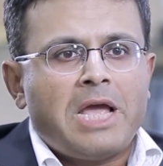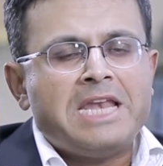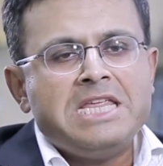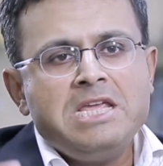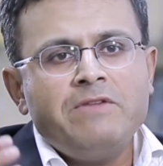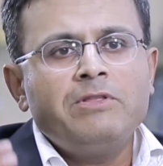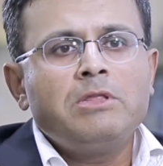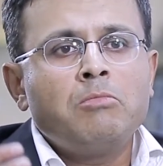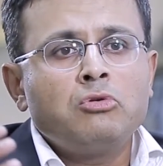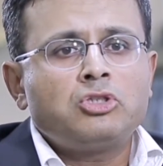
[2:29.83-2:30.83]
And
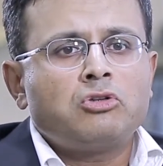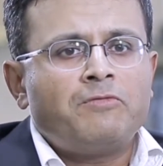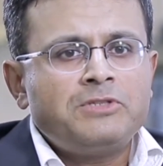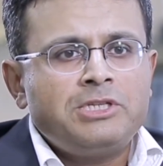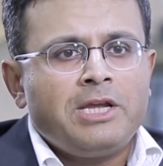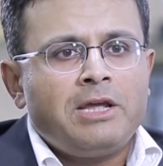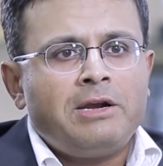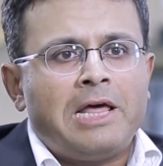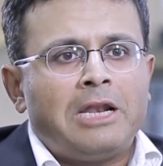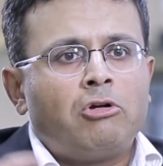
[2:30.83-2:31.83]
even the most
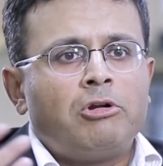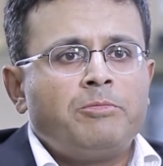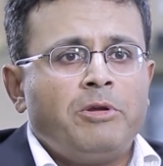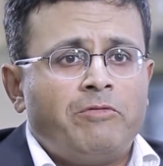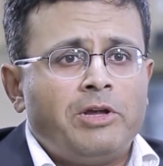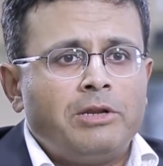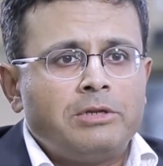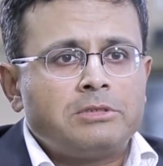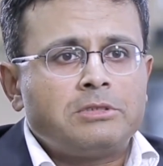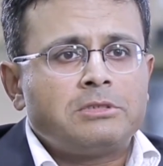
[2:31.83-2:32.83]
sophisticated algorithmic
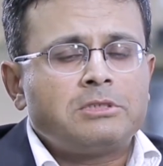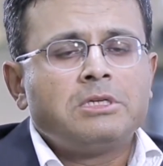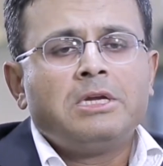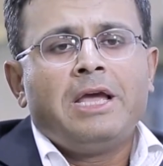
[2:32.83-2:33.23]
variances